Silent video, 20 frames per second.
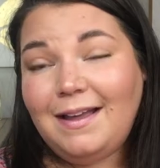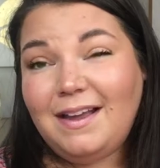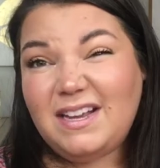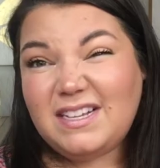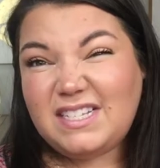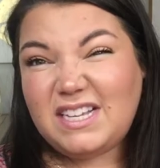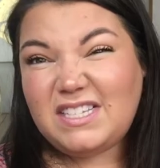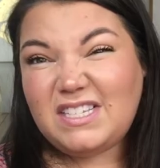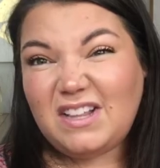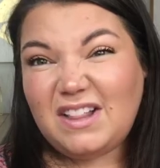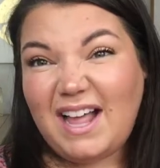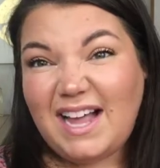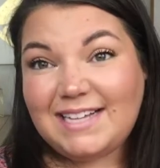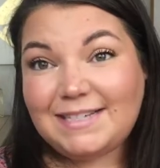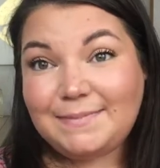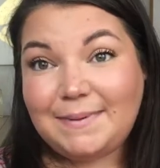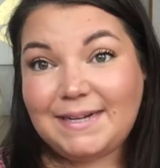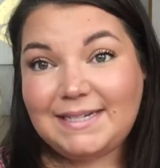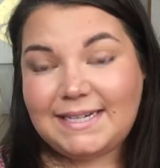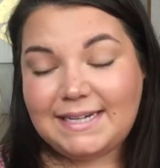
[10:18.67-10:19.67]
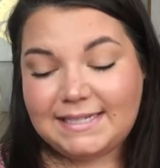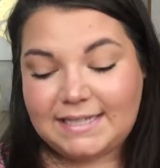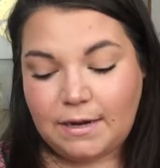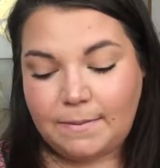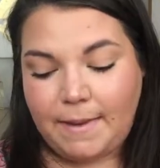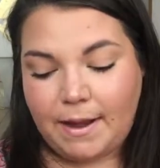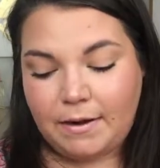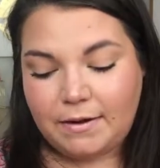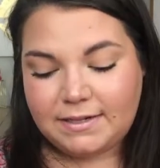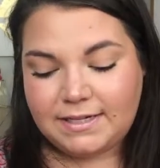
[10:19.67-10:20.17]
Cause this will last me a
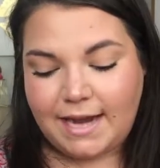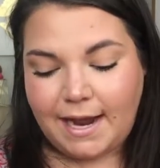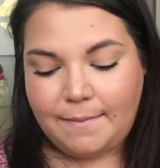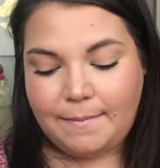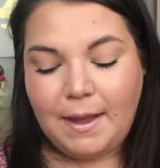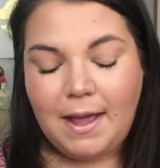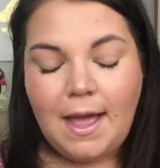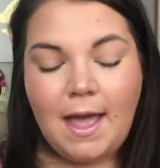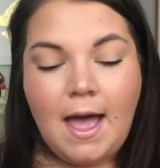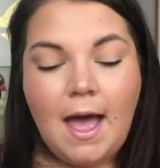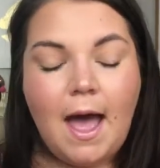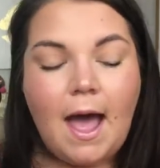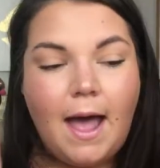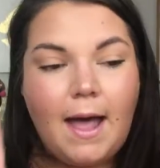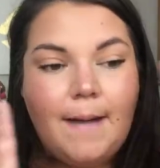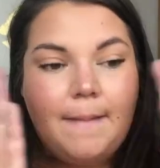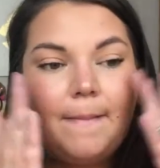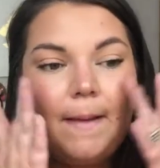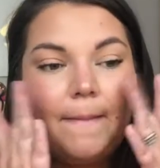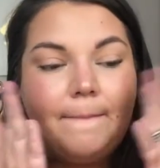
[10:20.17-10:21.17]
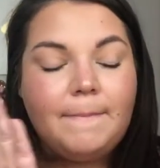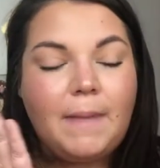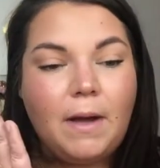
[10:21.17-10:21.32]
decent amount of time. Um,